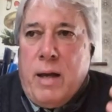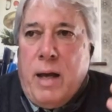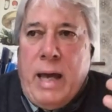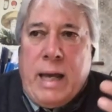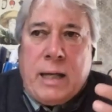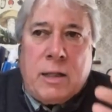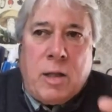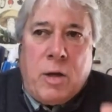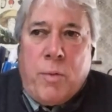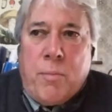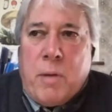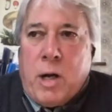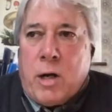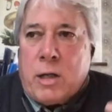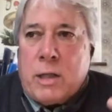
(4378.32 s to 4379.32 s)

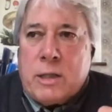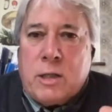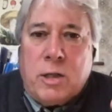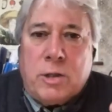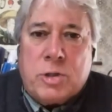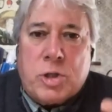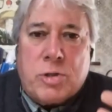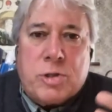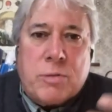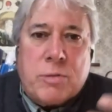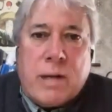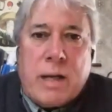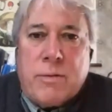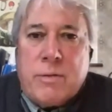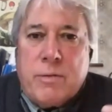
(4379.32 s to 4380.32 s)
Anglo-American cultures
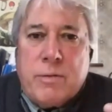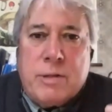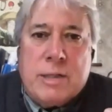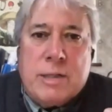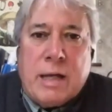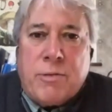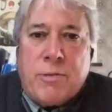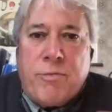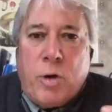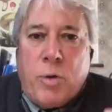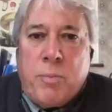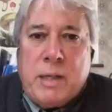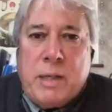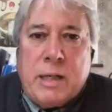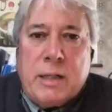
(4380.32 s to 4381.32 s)
around death
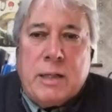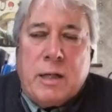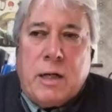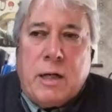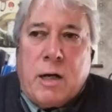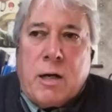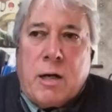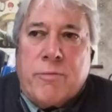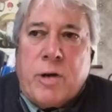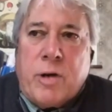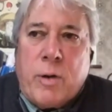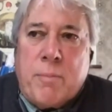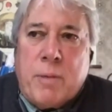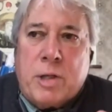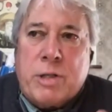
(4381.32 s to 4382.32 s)
phobia are
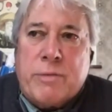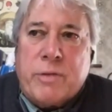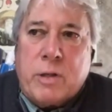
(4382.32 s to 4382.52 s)
very much of